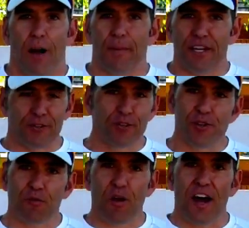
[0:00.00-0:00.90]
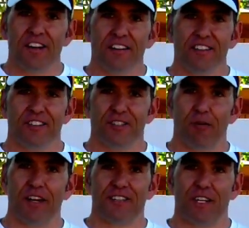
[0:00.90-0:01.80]
I'm going to do the run,
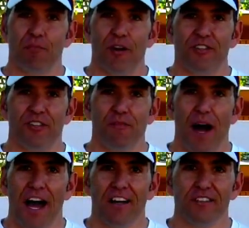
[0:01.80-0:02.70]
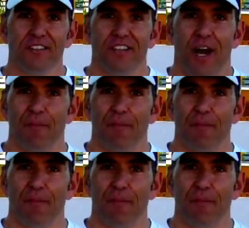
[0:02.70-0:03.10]
26.2 miles.